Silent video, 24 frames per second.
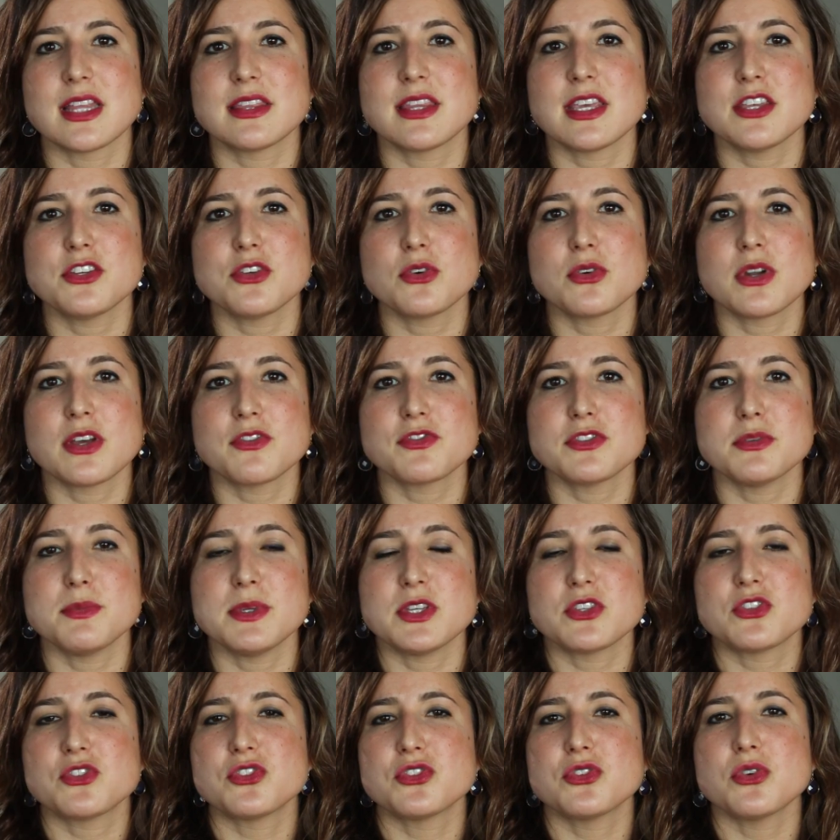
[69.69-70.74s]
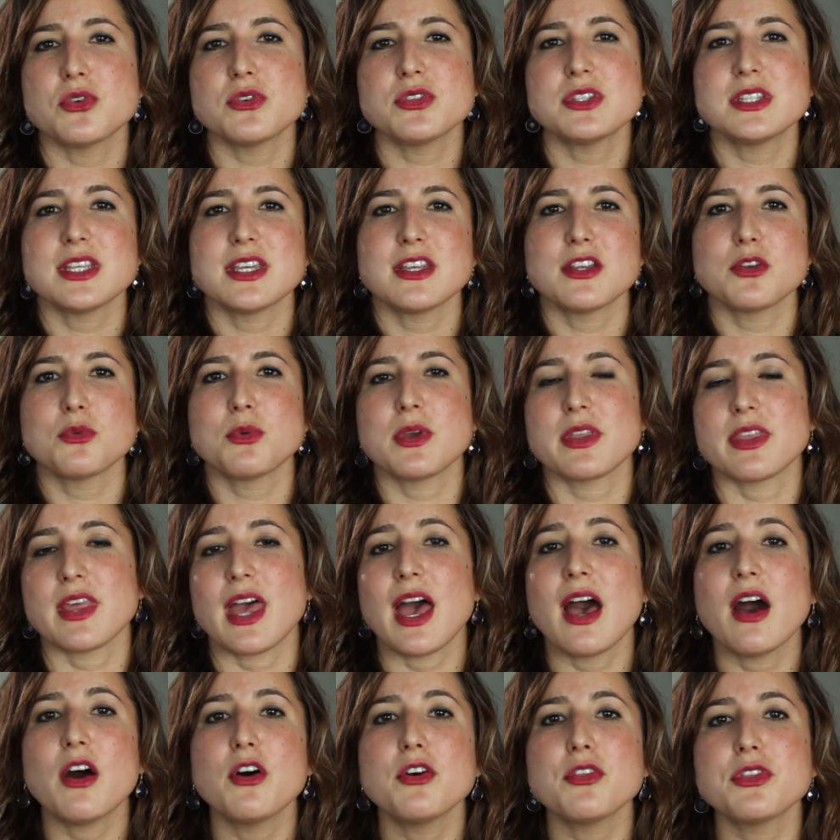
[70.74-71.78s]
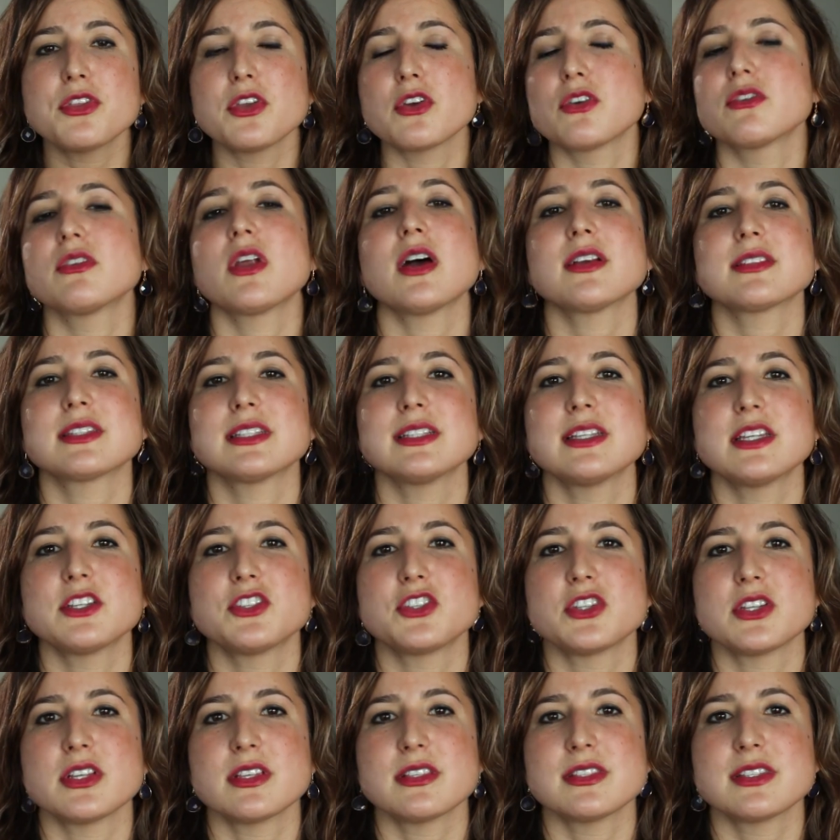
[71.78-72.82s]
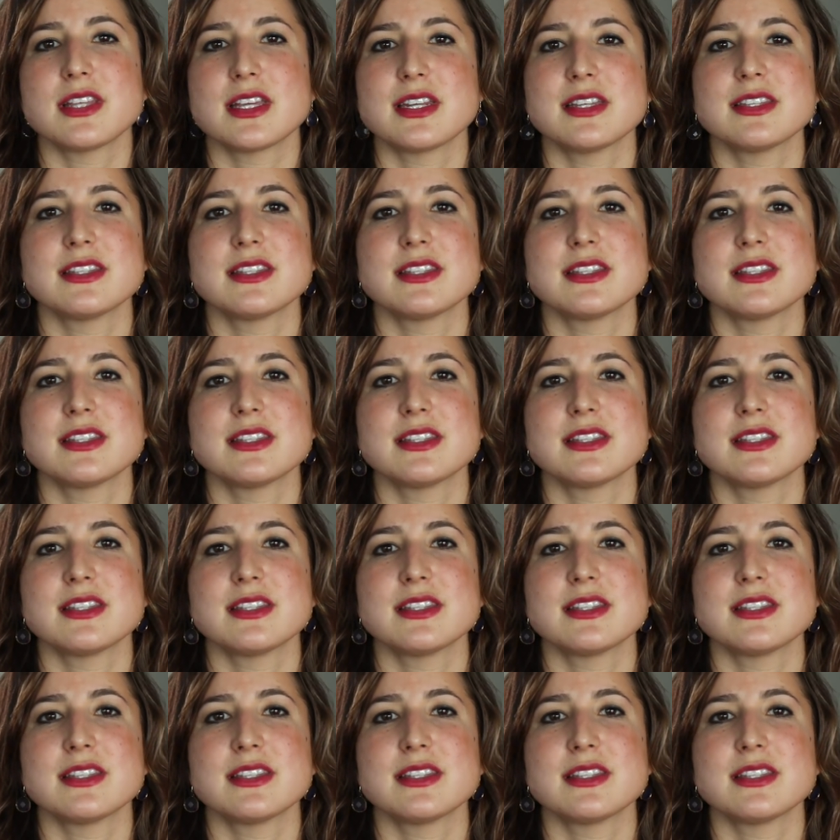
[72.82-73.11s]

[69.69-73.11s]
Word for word: that they don't have to be associated with healthy or not delicious, that